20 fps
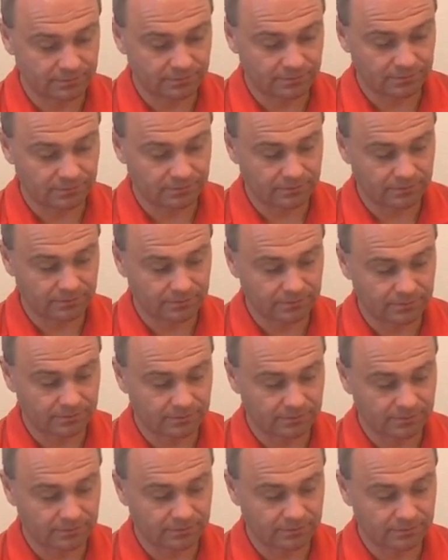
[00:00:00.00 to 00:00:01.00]

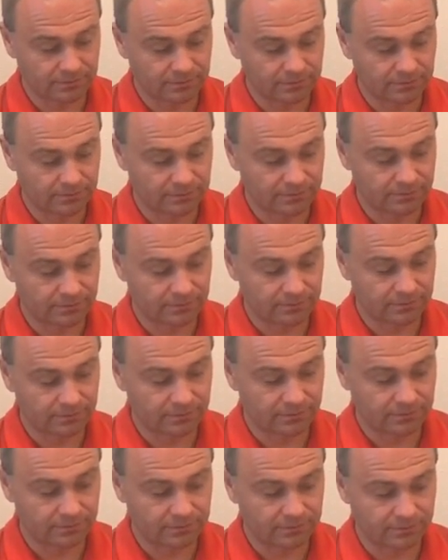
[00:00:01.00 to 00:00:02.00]

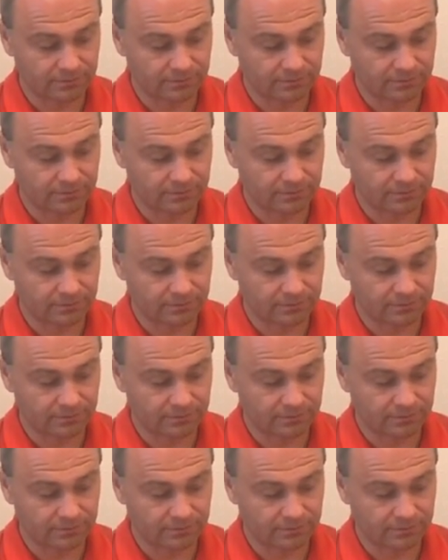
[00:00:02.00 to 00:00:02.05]
[no speech]